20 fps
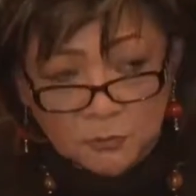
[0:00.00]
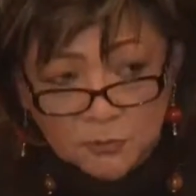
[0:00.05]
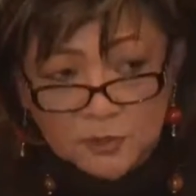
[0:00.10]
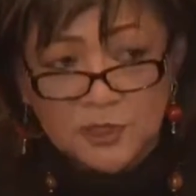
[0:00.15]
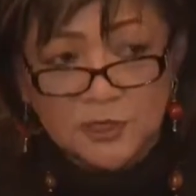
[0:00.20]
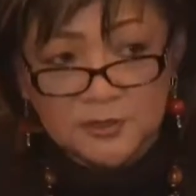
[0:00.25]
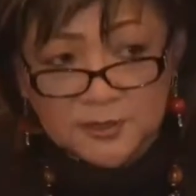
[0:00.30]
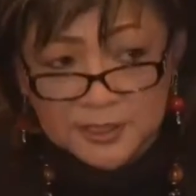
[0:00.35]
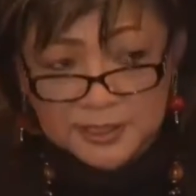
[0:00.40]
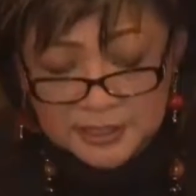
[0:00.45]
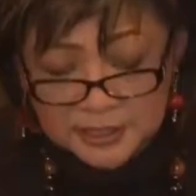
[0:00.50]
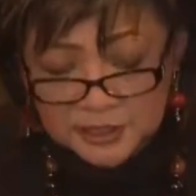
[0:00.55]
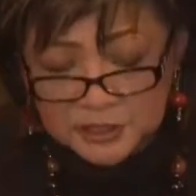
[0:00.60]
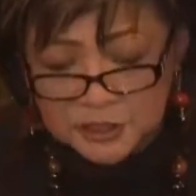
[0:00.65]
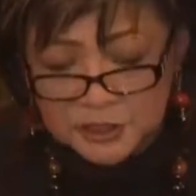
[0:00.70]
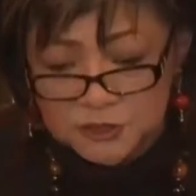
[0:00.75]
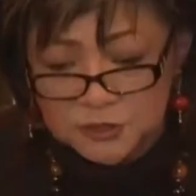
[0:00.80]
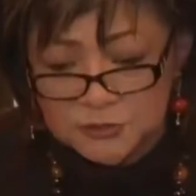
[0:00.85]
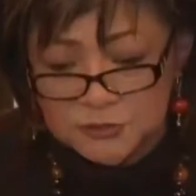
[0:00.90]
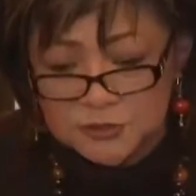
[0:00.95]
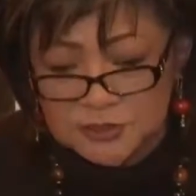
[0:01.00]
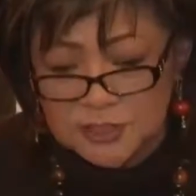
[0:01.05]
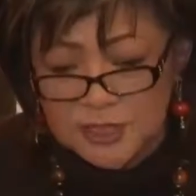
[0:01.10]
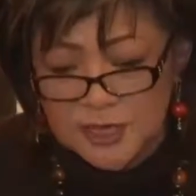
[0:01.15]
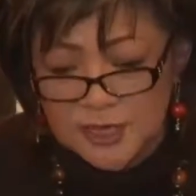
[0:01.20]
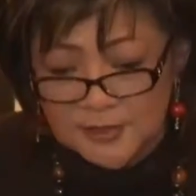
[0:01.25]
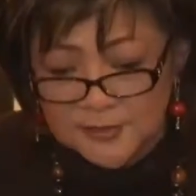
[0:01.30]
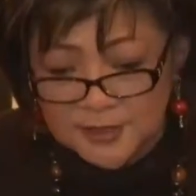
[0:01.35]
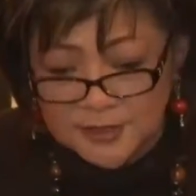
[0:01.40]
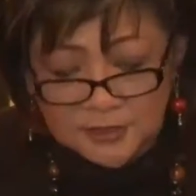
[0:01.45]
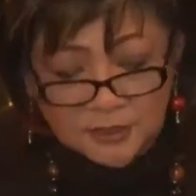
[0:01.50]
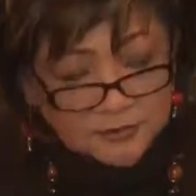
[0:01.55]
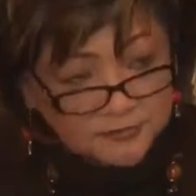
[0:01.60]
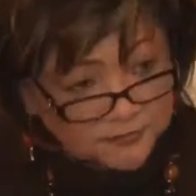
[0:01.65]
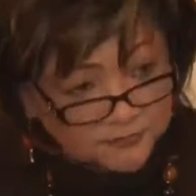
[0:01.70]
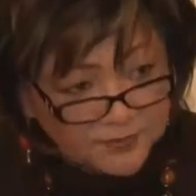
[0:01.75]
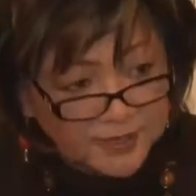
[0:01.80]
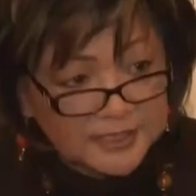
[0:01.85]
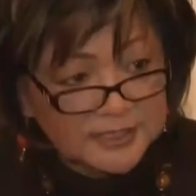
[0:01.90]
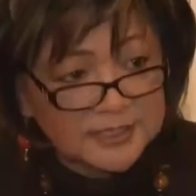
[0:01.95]
What are the issues that are
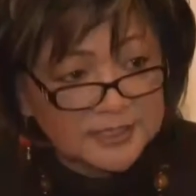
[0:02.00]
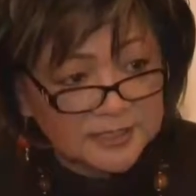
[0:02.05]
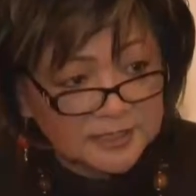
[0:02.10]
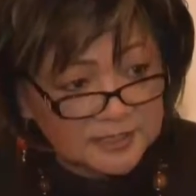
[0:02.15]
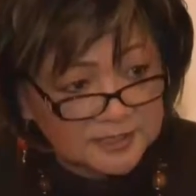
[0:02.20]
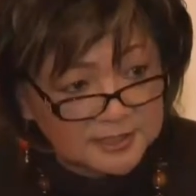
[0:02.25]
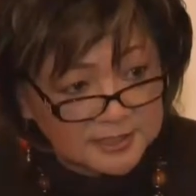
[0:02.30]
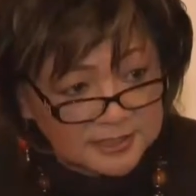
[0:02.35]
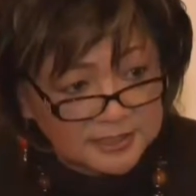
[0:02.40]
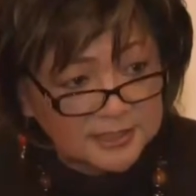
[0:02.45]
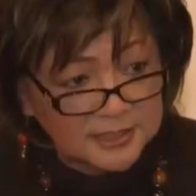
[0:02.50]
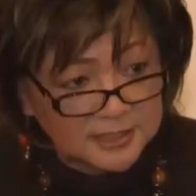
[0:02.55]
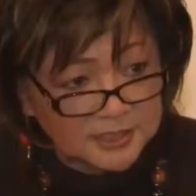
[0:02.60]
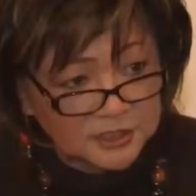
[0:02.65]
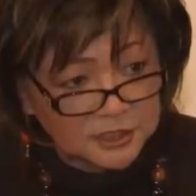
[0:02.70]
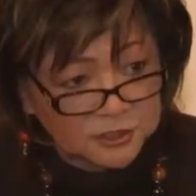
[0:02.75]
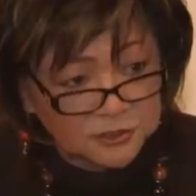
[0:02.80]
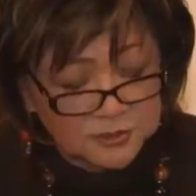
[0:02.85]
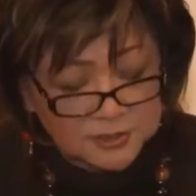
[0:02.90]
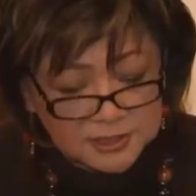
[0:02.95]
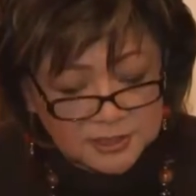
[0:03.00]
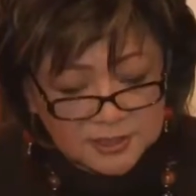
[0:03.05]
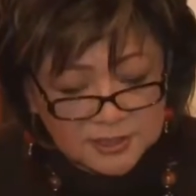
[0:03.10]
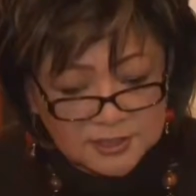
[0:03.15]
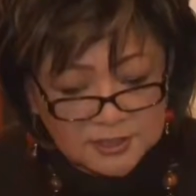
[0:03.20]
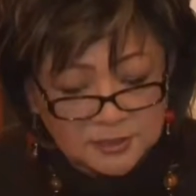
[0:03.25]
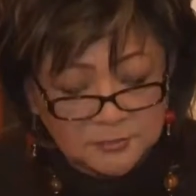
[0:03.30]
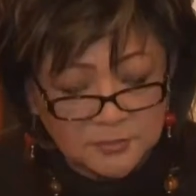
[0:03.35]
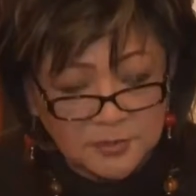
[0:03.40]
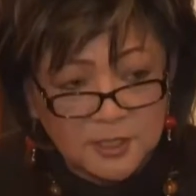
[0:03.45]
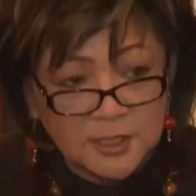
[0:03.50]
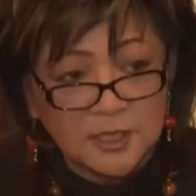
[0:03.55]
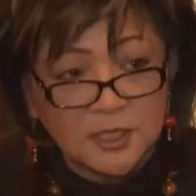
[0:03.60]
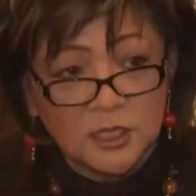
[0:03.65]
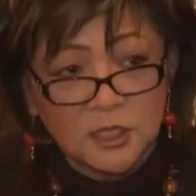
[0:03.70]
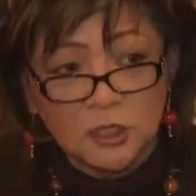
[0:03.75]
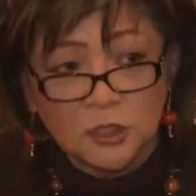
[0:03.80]
facing the CSU system?